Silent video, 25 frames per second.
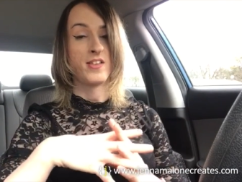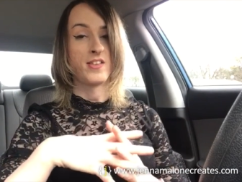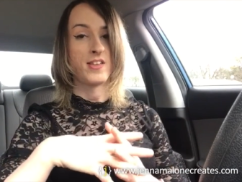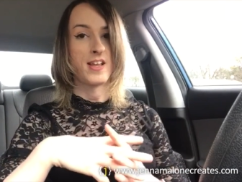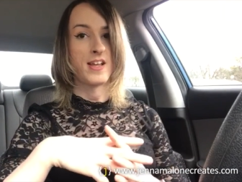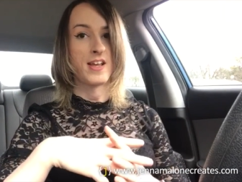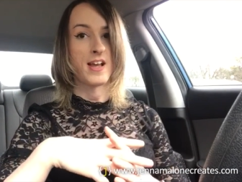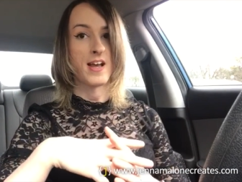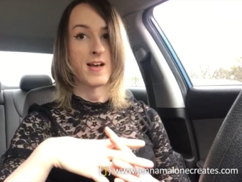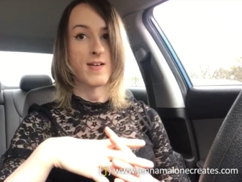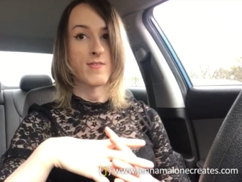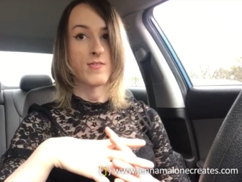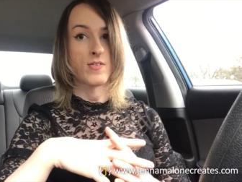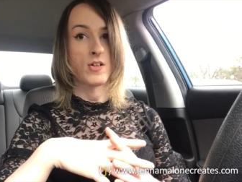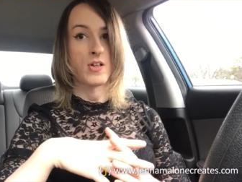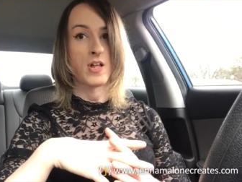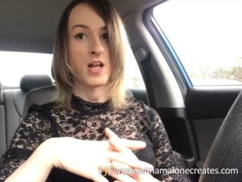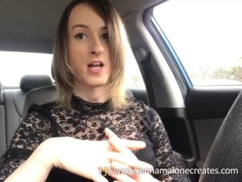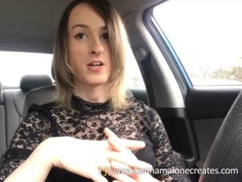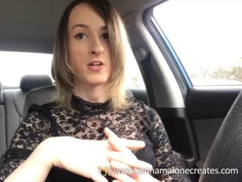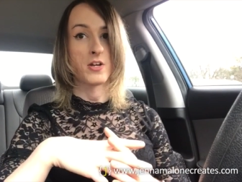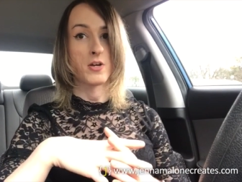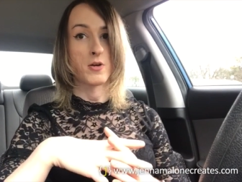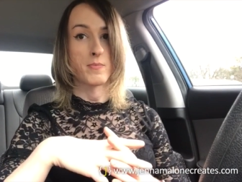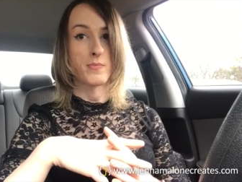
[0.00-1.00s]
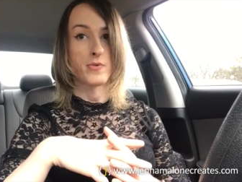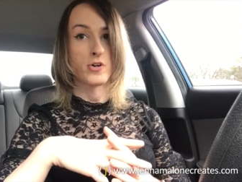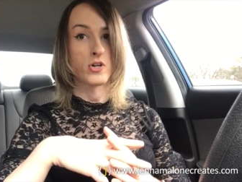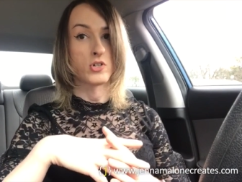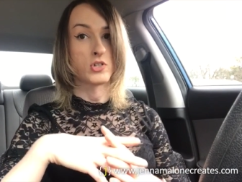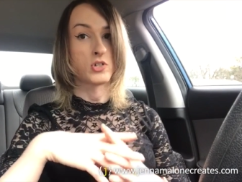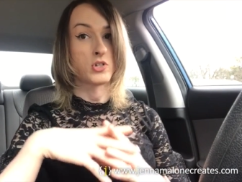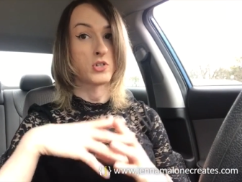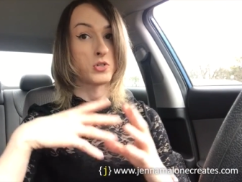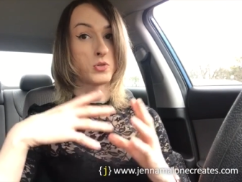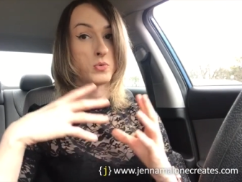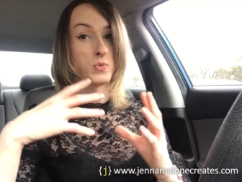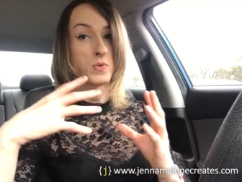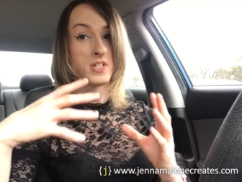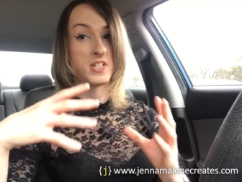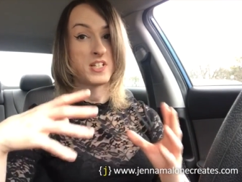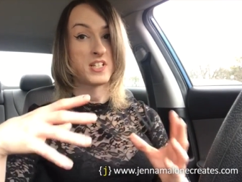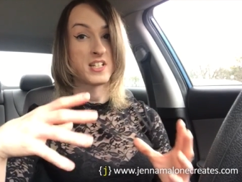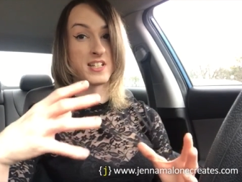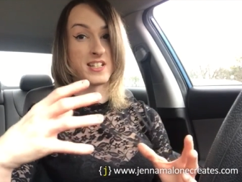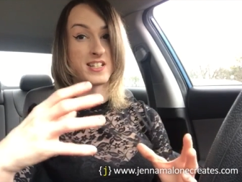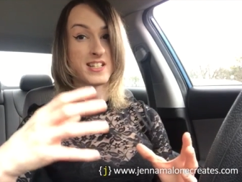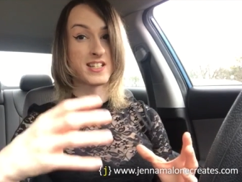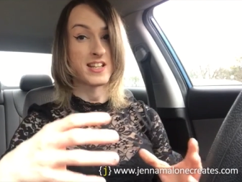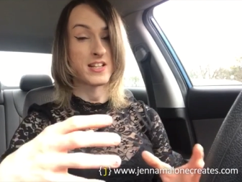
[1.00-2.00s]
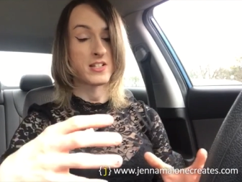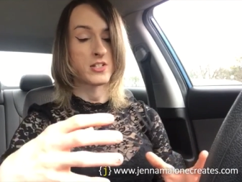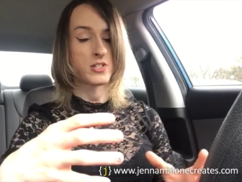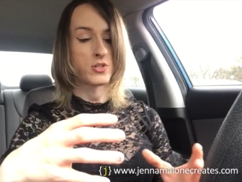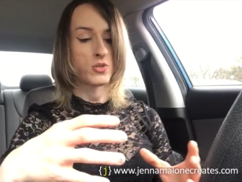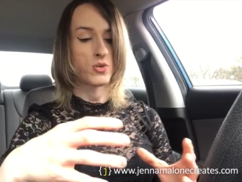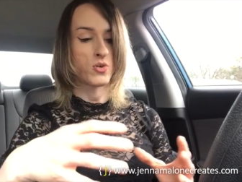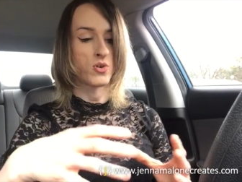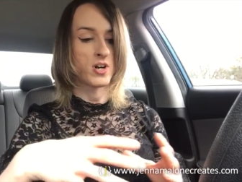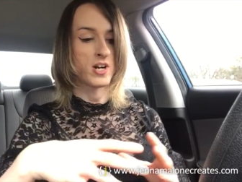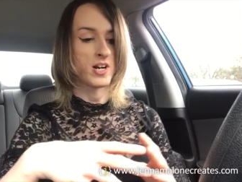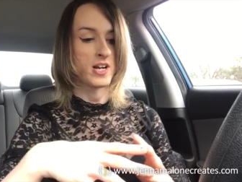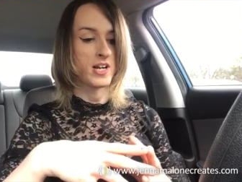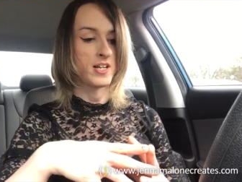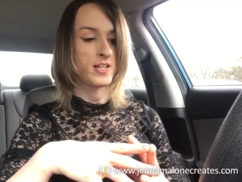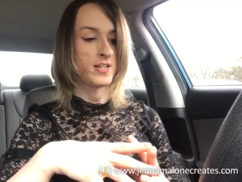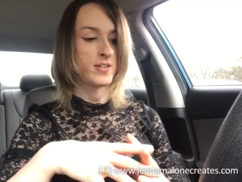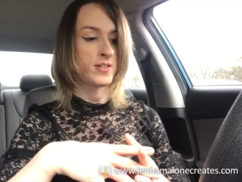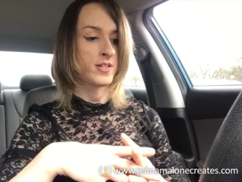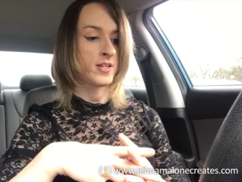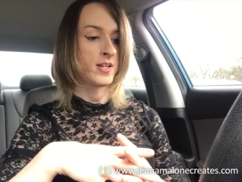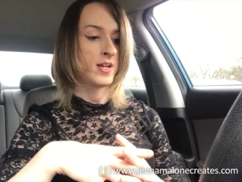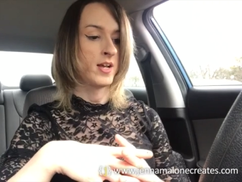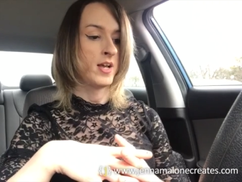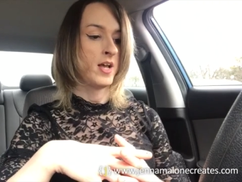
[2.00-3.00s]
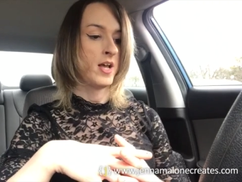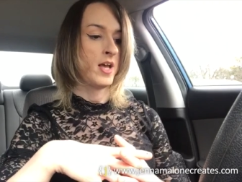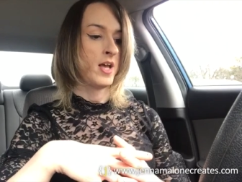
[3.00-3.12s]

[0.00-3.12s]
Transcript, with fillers: They have a lot of commercials with success stories.